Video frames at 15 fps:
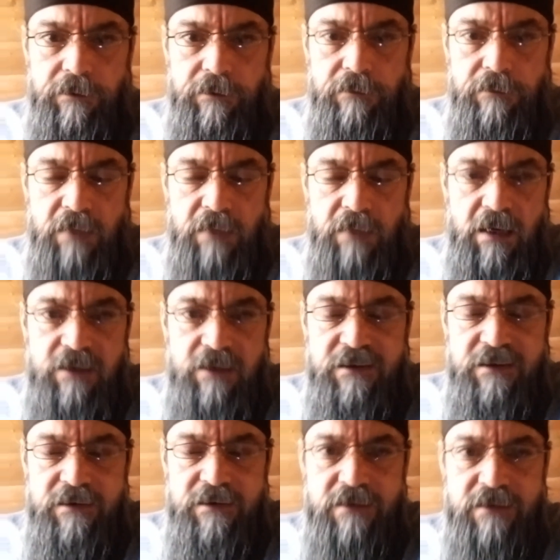But it's
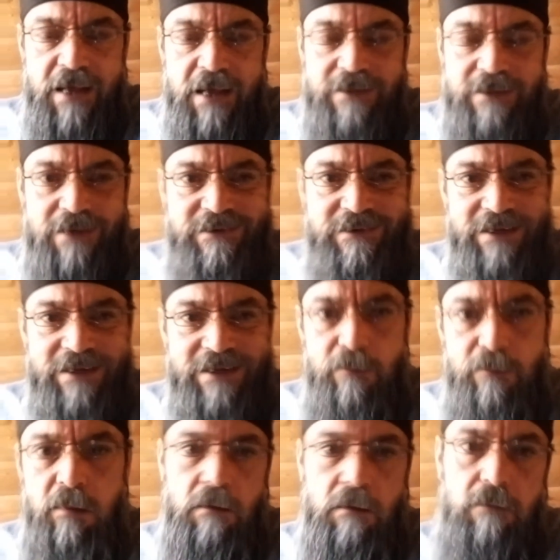not that simple.